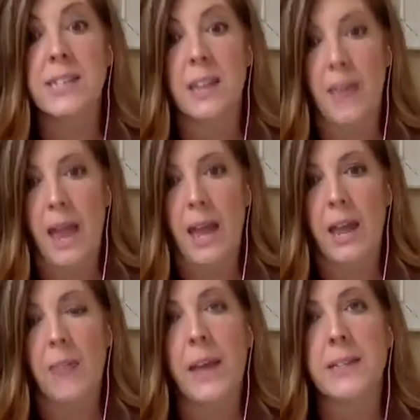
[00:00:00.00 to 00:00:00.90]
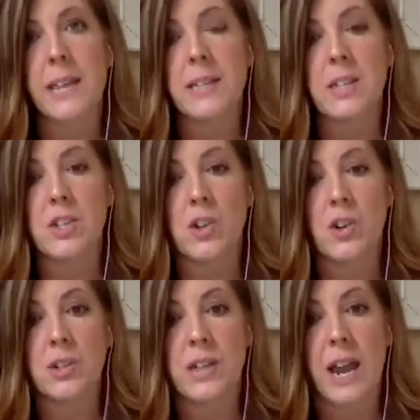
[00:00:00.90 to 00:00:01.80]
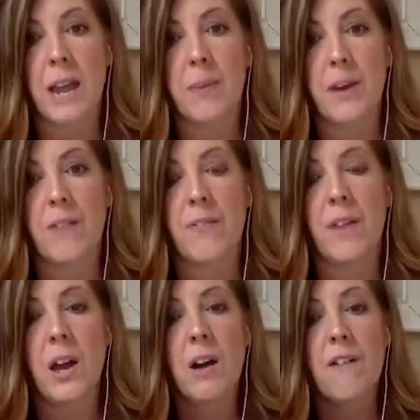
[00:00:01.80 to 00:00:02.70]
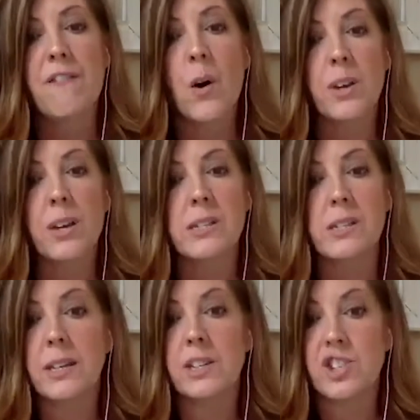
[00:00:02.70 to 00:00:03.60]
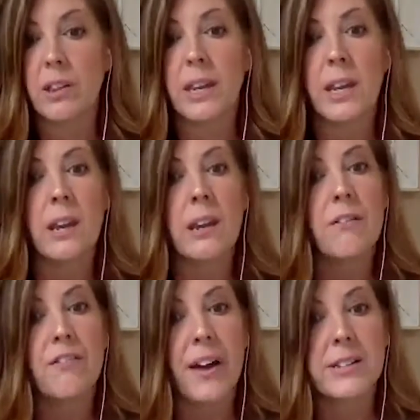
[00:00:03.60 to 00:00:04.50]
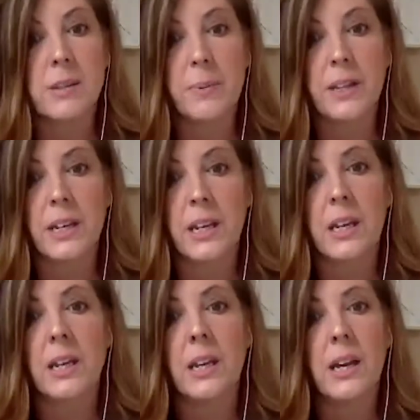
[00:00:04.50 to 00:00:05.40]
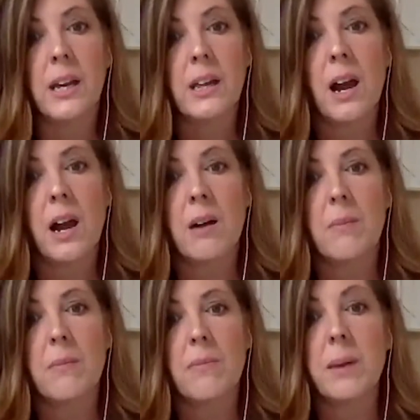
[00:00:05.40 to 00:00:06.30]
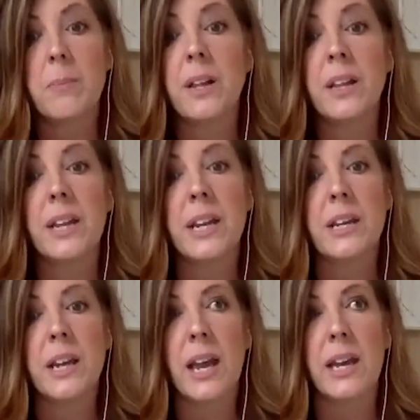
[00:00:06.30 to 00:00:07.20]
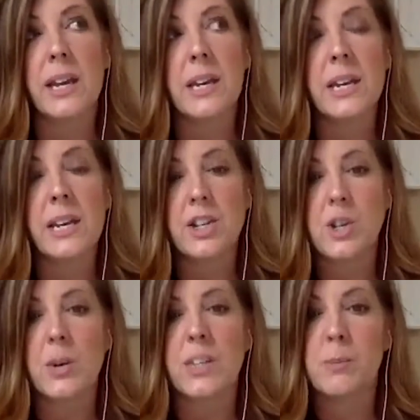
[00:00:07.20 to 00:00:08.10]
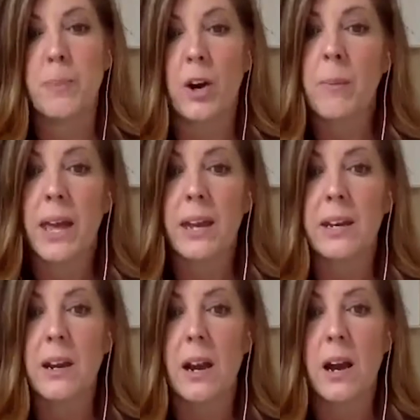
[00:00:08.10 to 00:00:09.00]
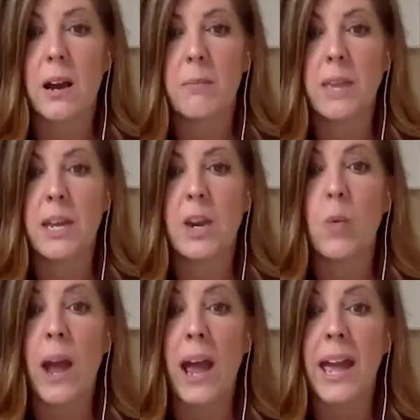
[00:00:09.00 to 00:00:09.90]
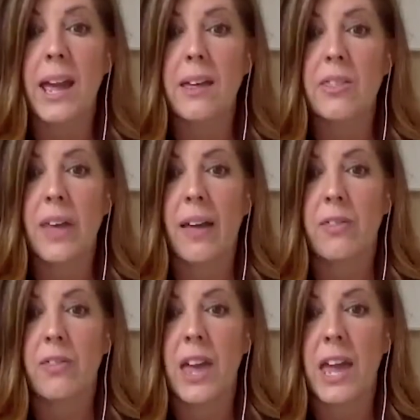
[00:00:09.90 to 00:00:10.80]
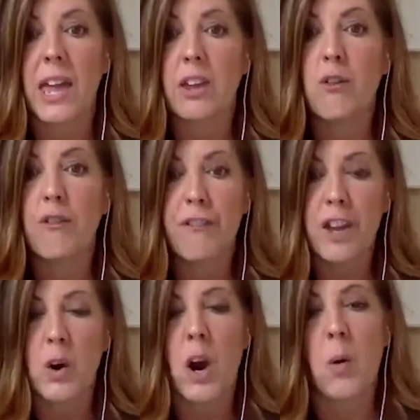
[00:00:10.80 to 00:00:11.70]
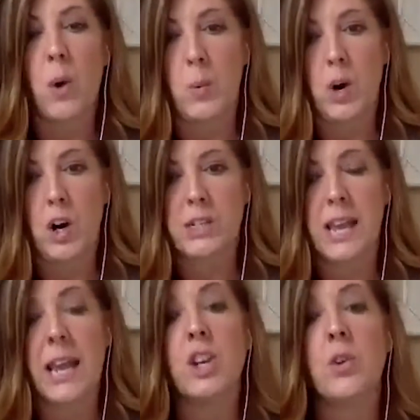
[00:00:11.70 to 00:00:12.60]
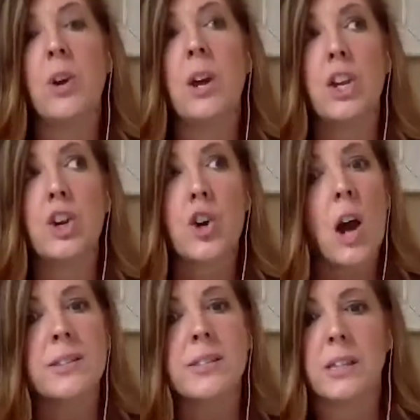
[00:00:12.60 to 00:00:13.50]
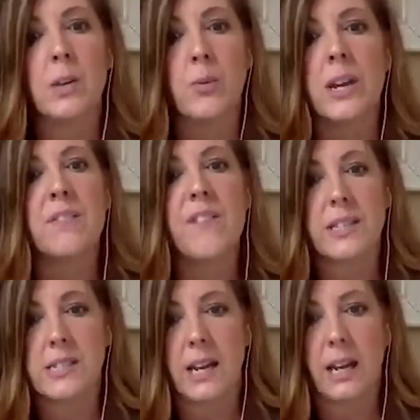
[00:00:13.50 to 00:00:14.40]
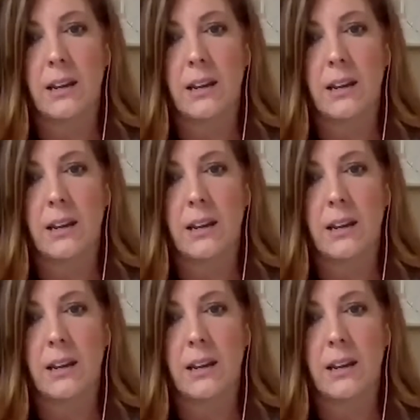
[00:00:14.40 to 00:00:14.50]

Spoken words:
that. And that takes a certain type of focus, agility, flexibility, the ability and need to experiment in a way that you figure out what works, and you're constantly reinvesting.